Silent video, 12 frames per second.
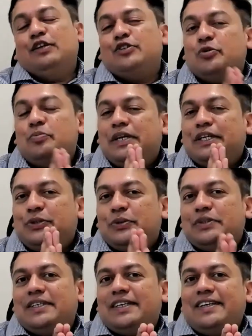So make
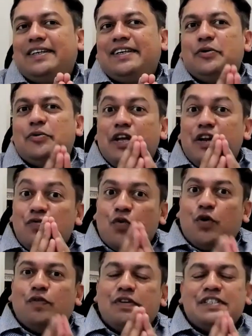sure that you
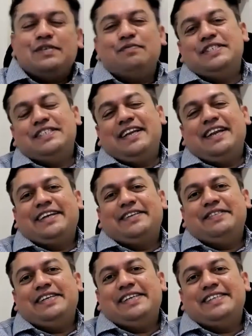involve in some physical
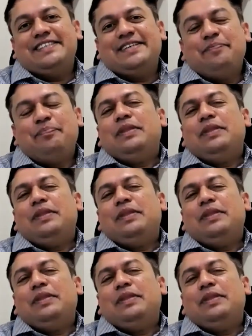activities.